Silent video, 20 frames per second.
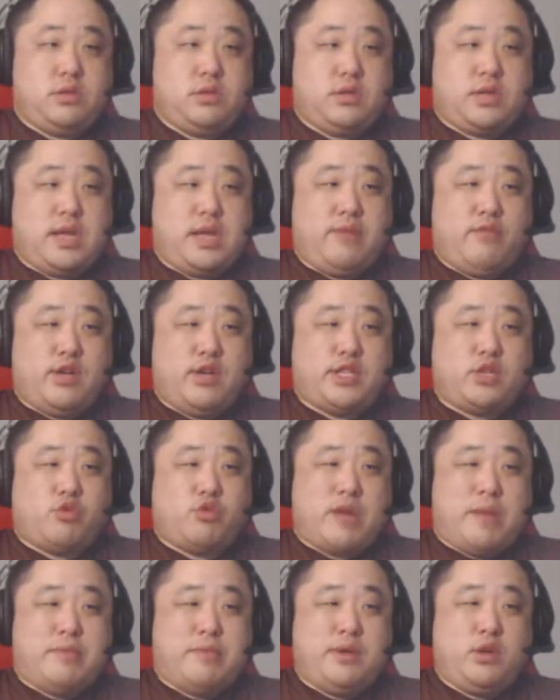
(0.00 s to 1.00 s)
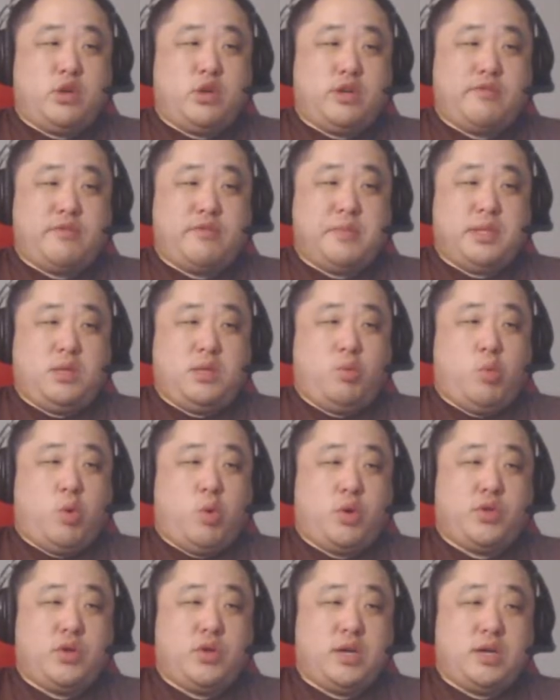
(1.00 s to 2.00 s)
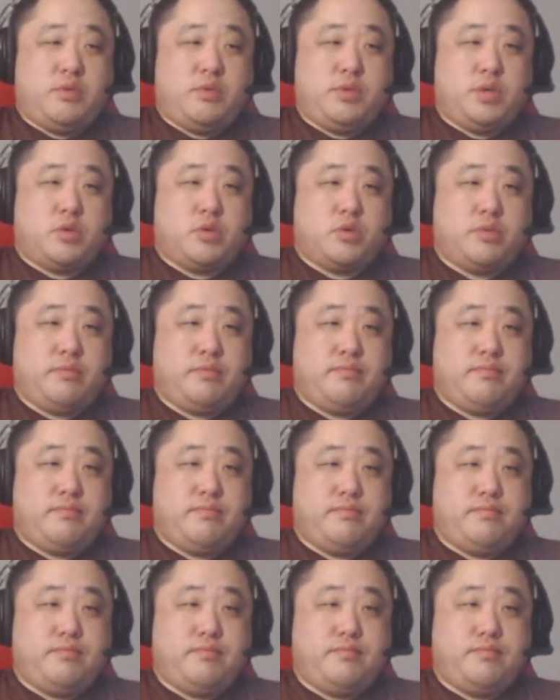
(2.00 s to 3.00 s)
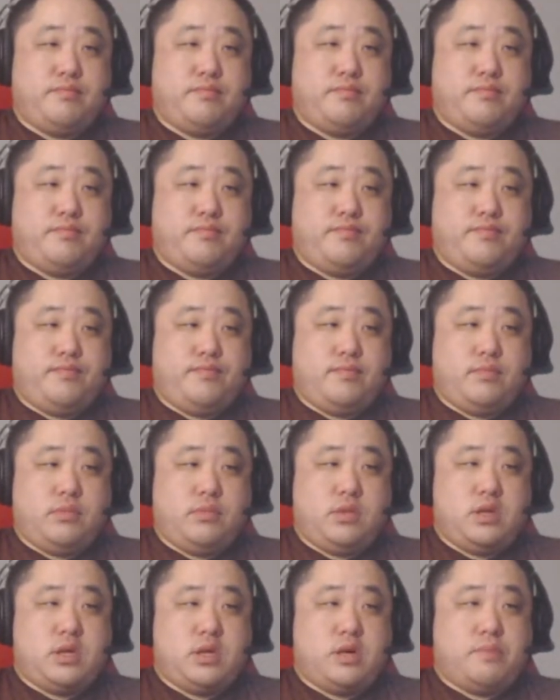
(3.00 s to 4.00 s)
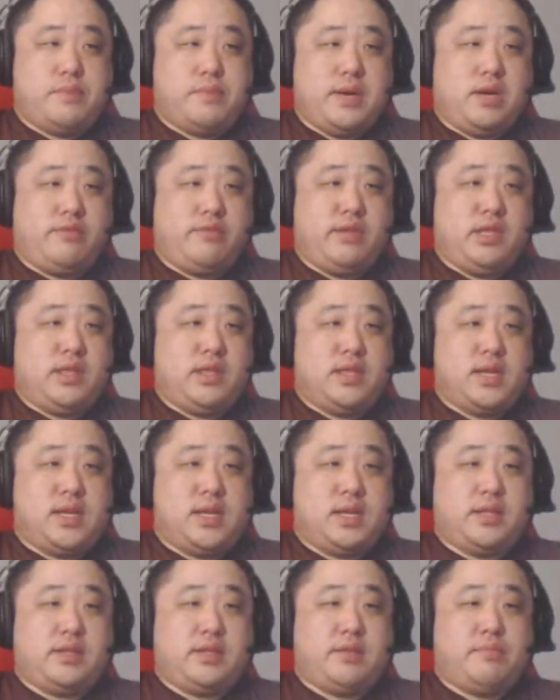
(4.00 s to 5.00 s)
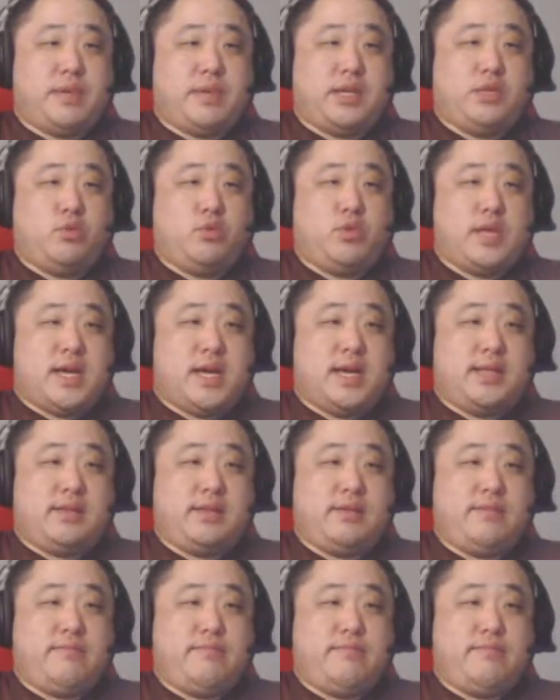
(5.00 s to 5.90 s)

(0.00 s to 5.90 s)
I watched a grappling hook from in the water? I don't know. Apparently not. I can do that.